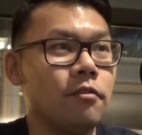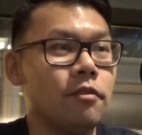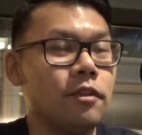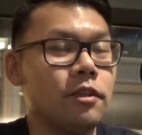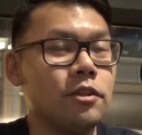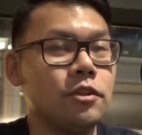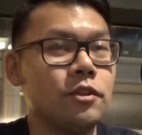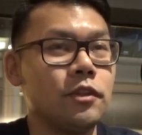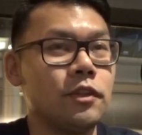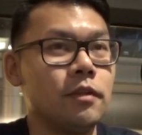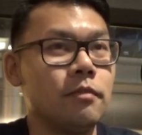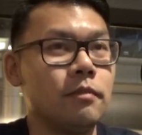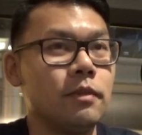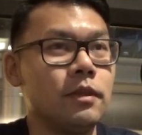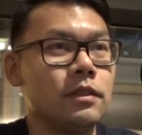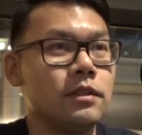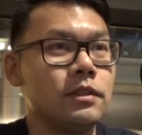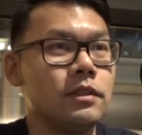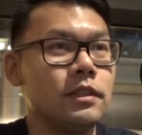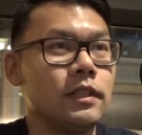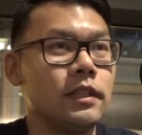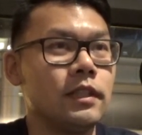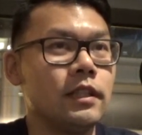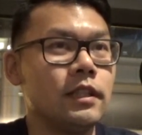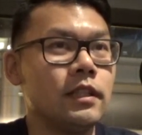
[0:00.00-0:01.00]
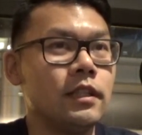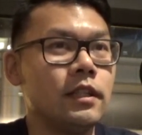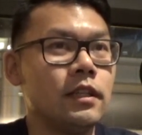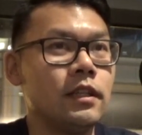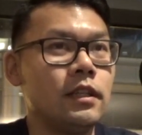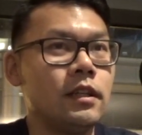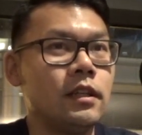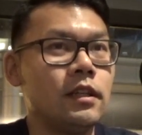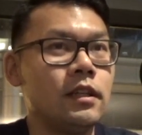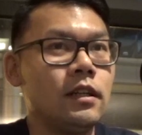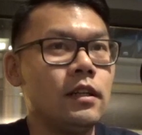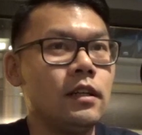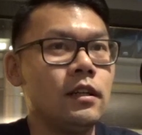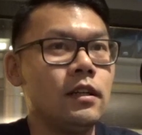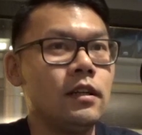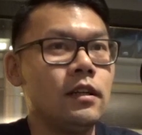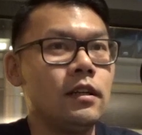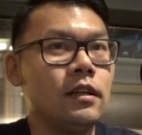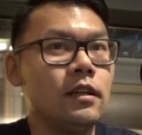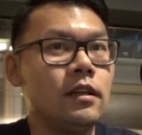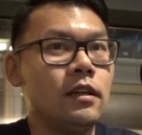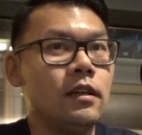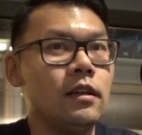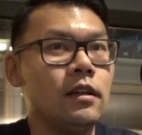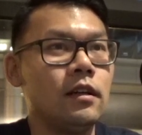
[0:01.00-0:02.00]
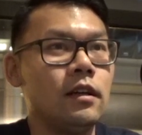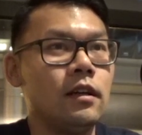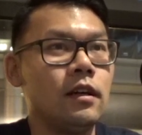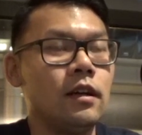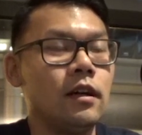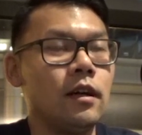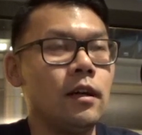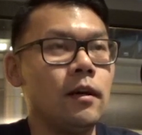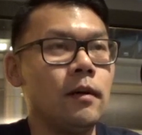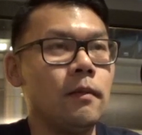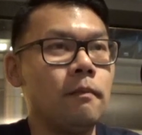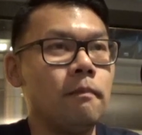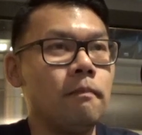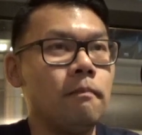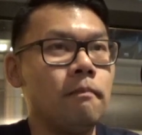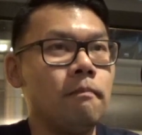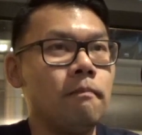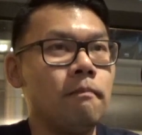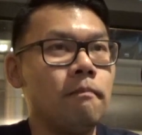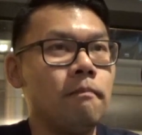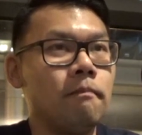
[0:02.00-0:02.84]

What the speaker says: If they're joining the military. Um,